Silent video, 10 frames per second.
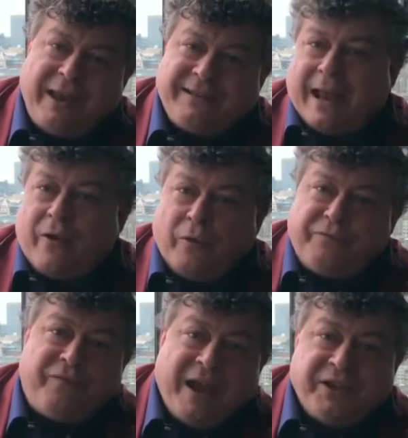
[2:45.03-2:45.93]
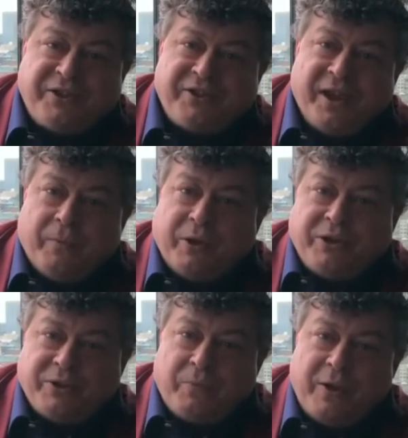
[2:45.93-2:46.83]
it's that old phrase, isn't it,
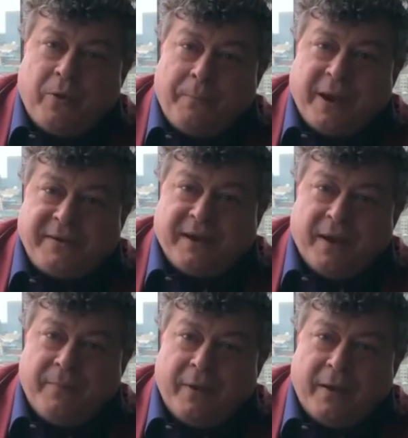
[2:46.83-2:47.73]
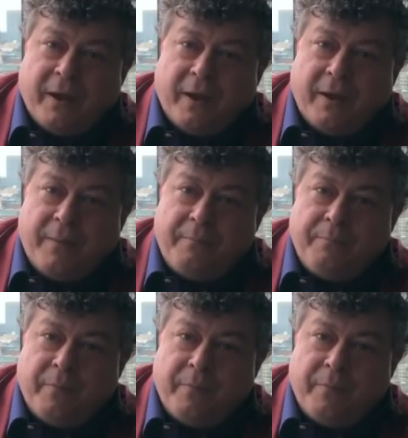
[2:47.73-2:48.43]
which is when you're baiting a, a, a,